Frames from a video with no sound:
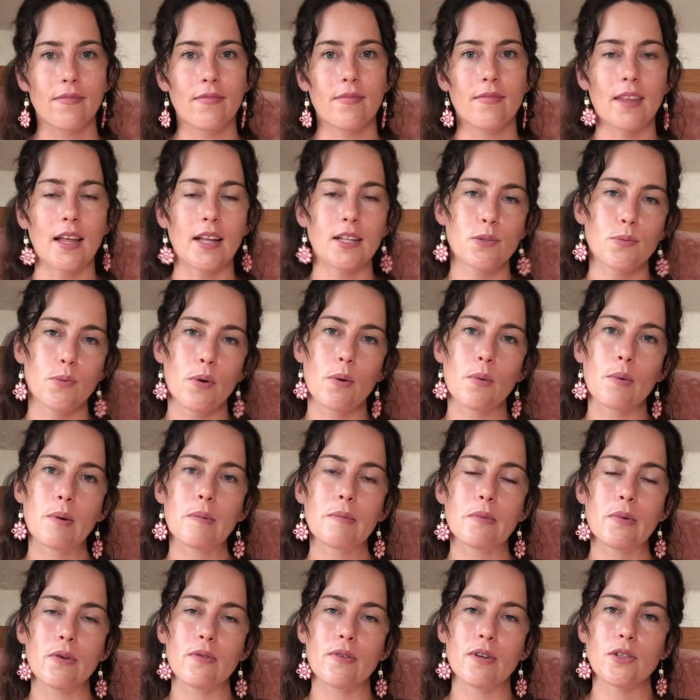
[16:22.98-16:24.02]
that's where we're
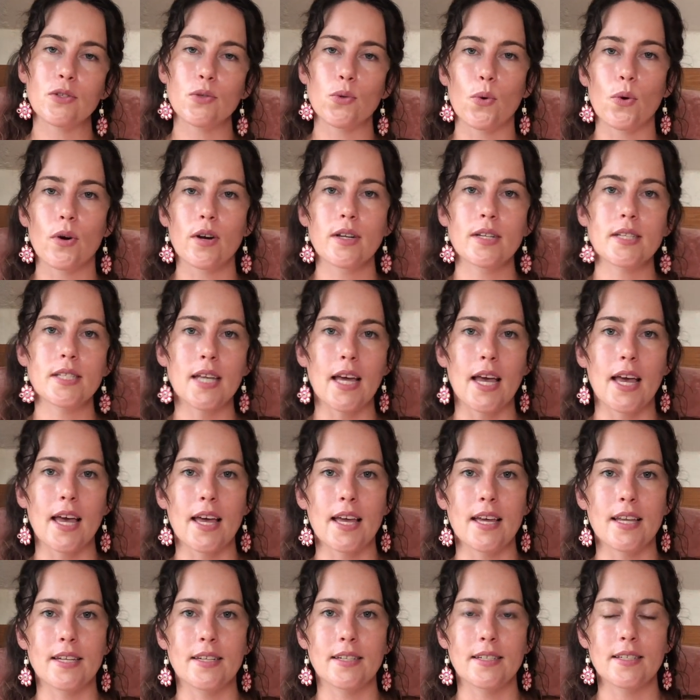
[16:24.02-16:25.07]
moving towards,
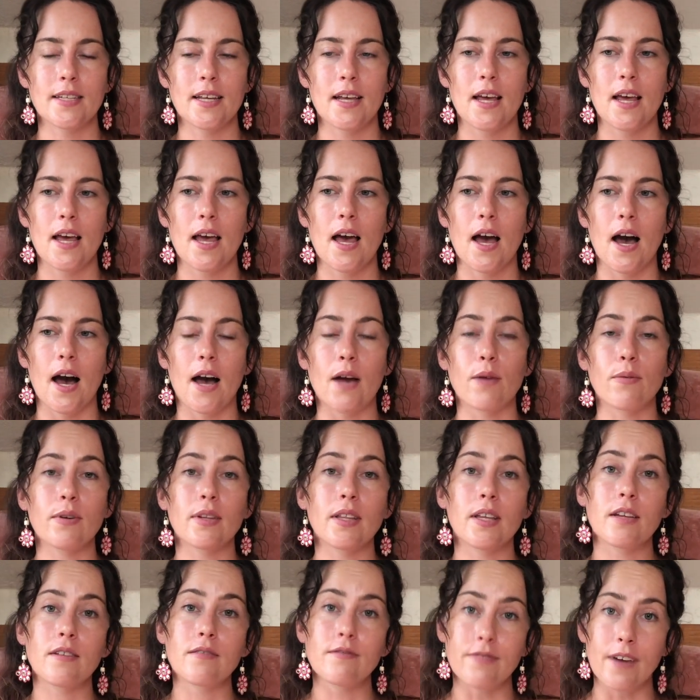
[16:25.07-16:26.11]
and I
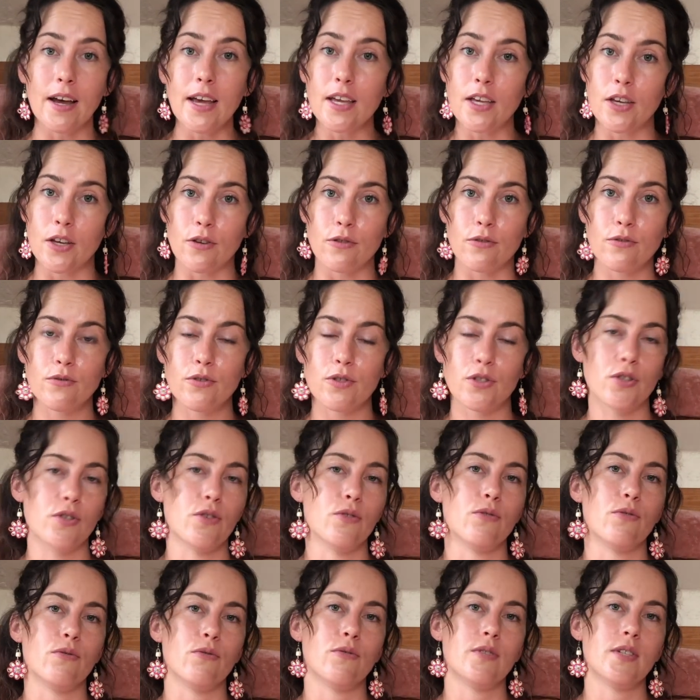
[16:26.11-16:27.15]
really invite you
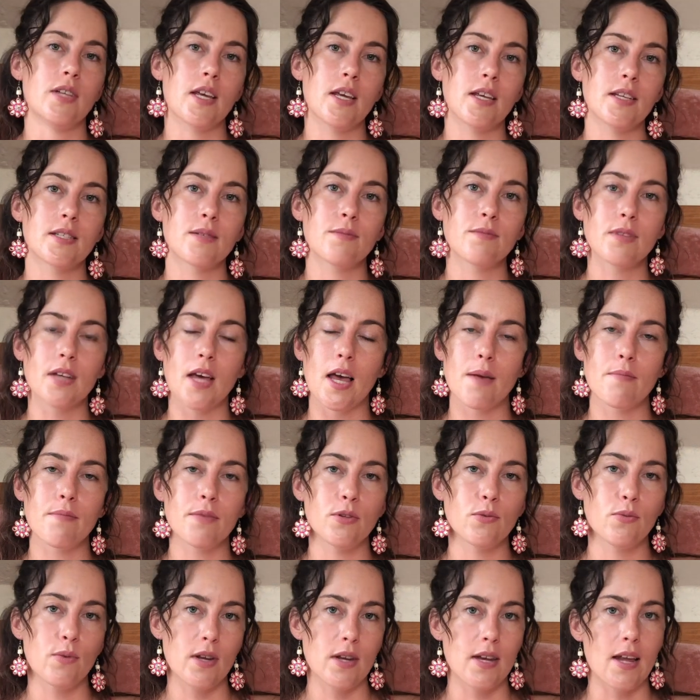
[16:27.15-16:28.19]
to take some time
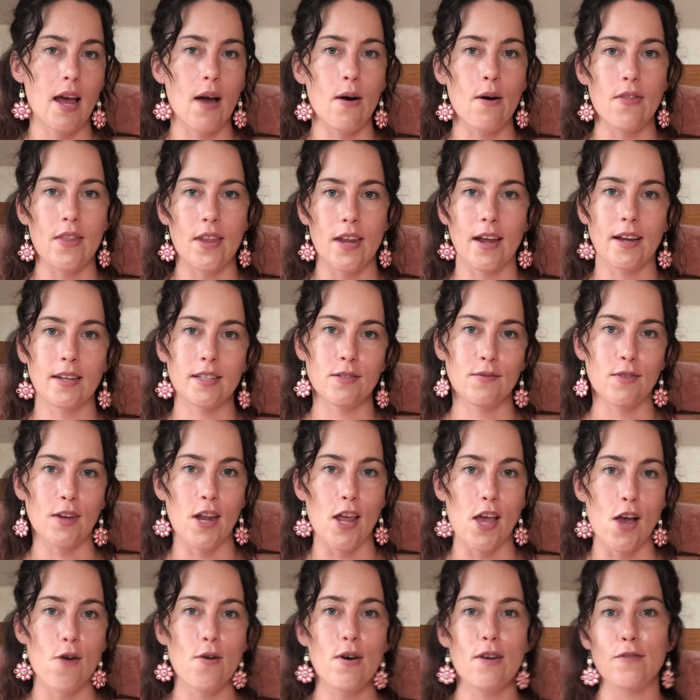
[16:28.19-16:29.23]
between now and the next
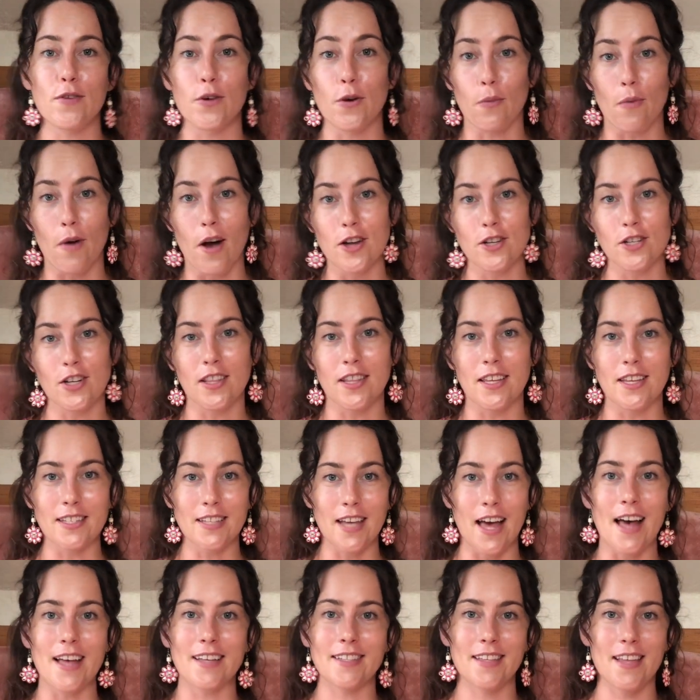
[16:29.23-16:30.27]
video. If you're watching these
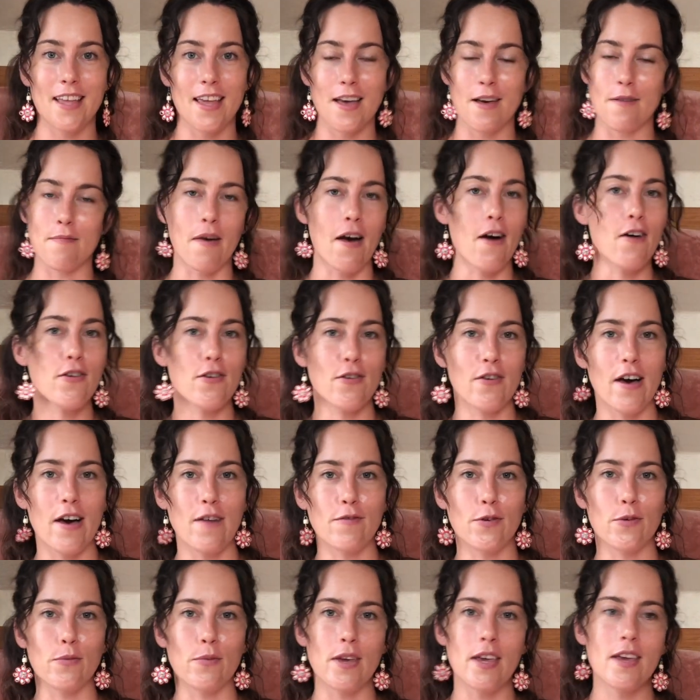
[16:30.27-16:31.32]
as they come out, you'll have
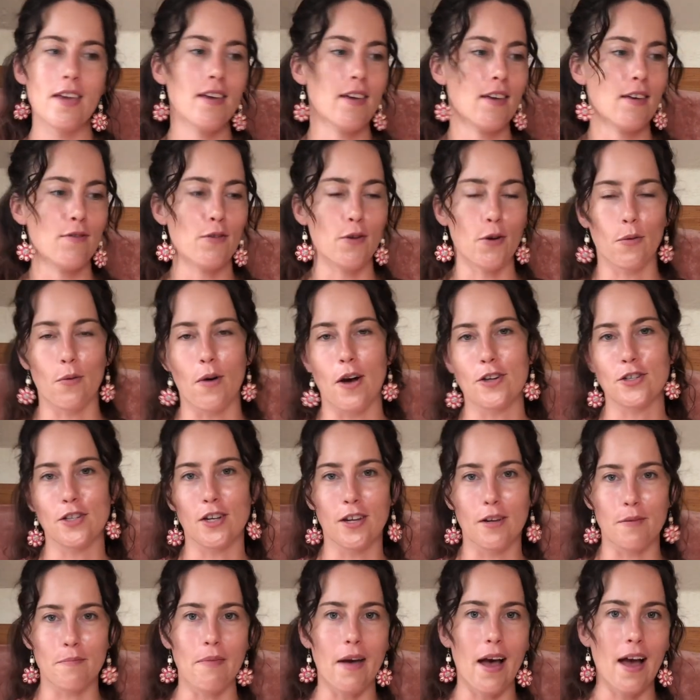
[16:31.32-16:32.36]
a week. If you're watching
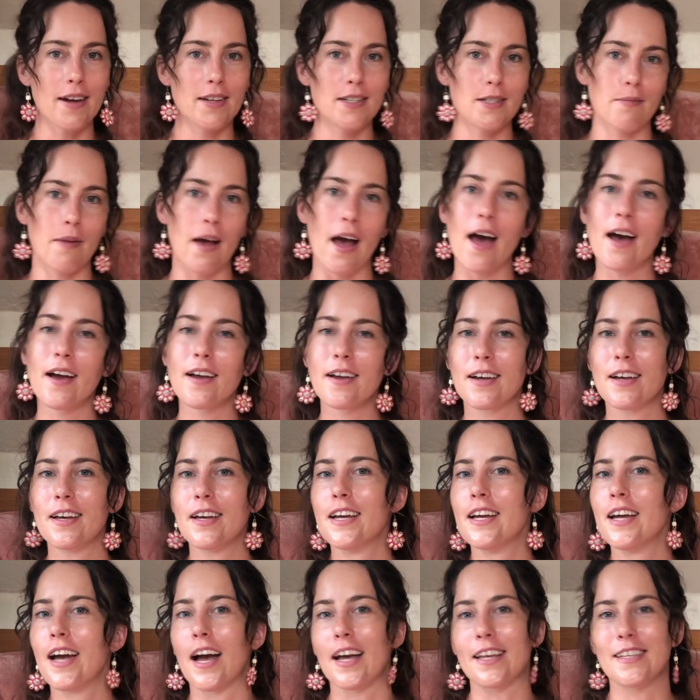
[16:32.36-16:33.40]
them back to back,
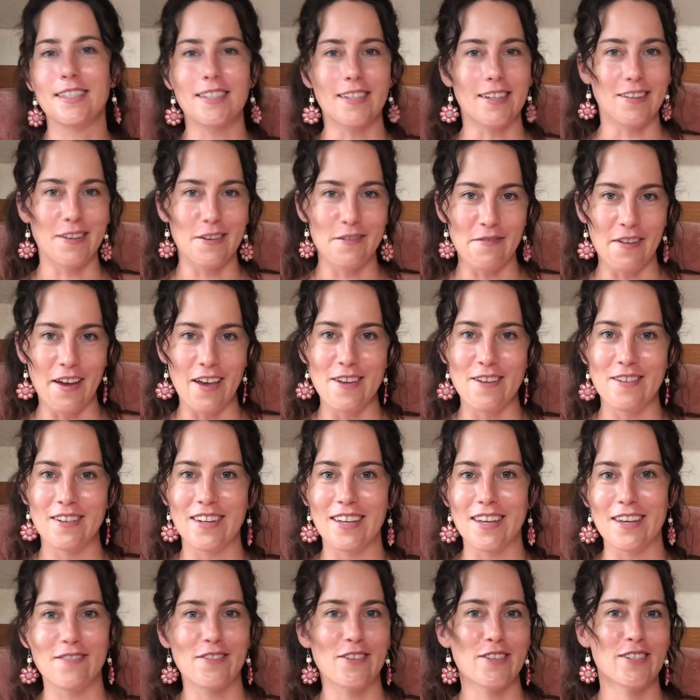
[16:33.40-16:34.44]
I still invite you to
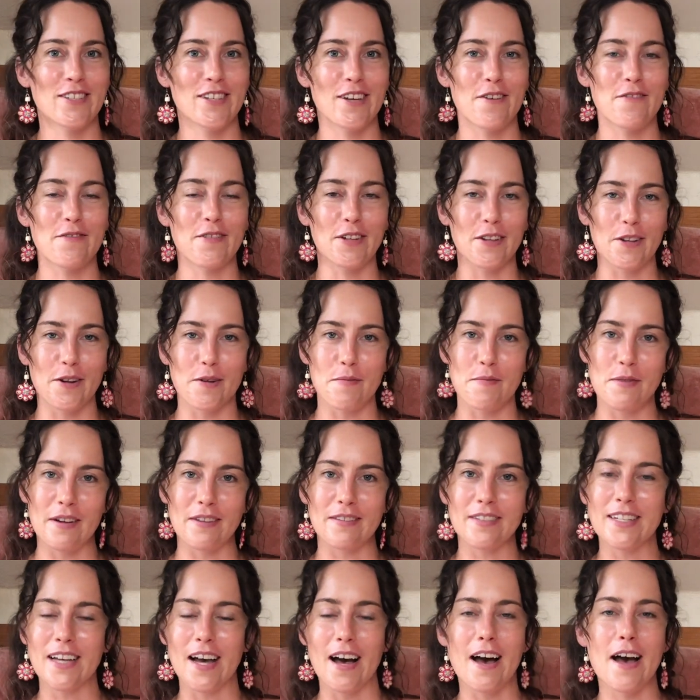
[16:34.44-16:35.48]
give yourself a little bit of
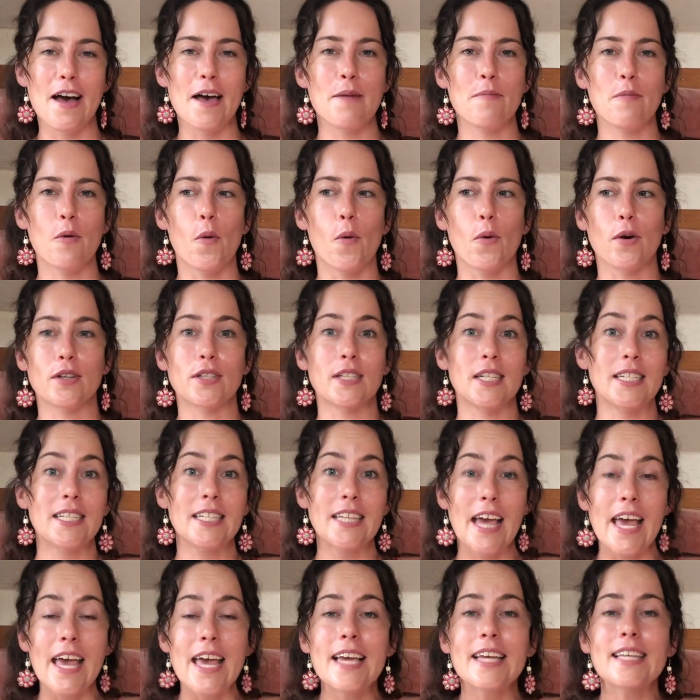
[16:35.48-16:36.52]
time or to
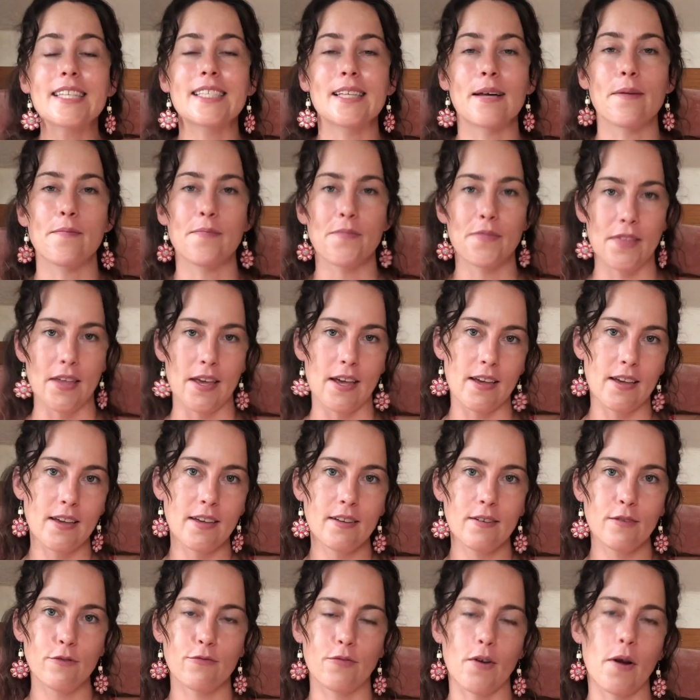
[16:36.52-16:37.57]
take
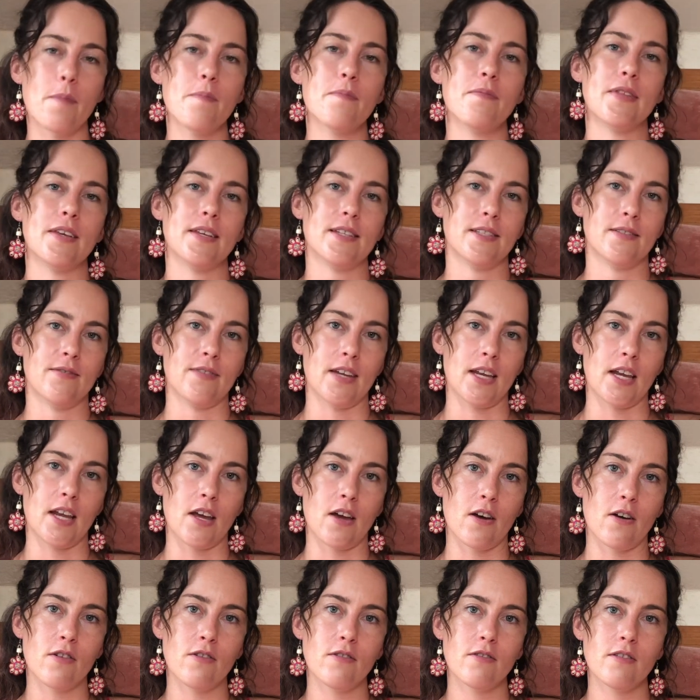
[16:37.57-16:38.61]
something from this
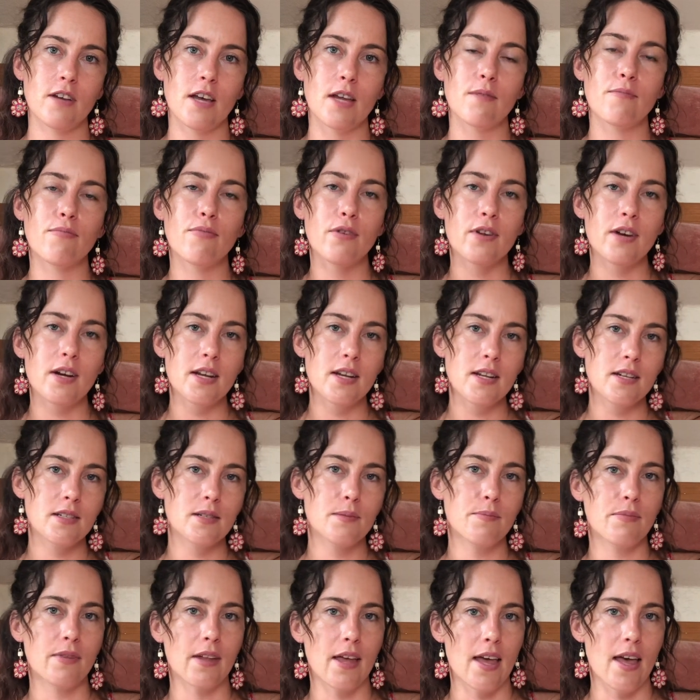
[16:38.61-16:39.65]
video and put it into
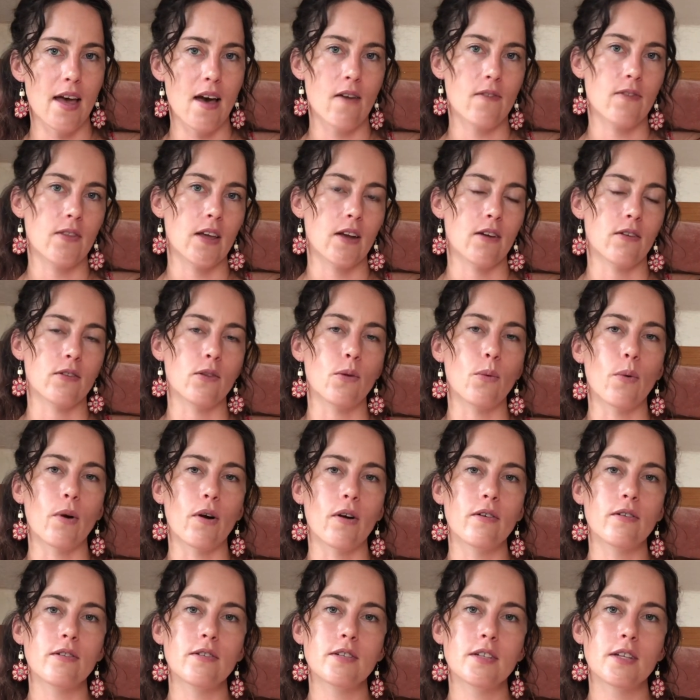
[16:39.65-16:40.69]
play out there in the
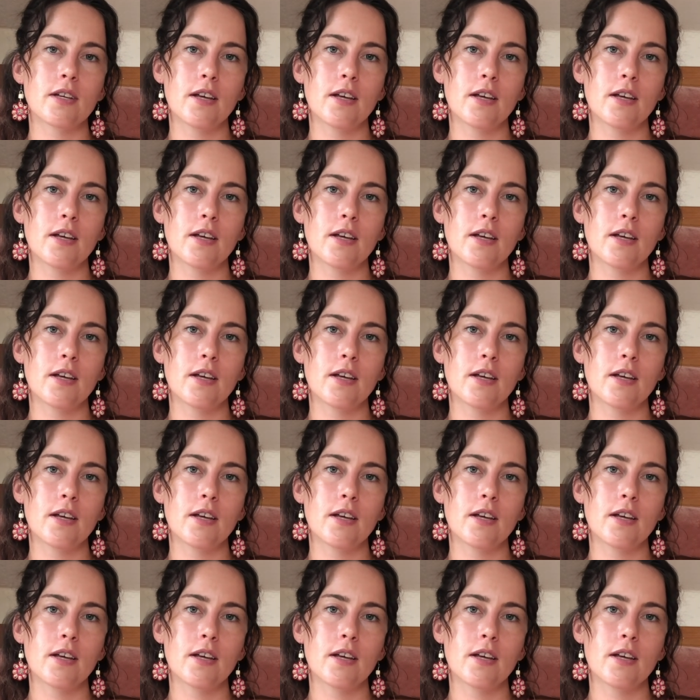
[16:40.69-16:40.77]
world.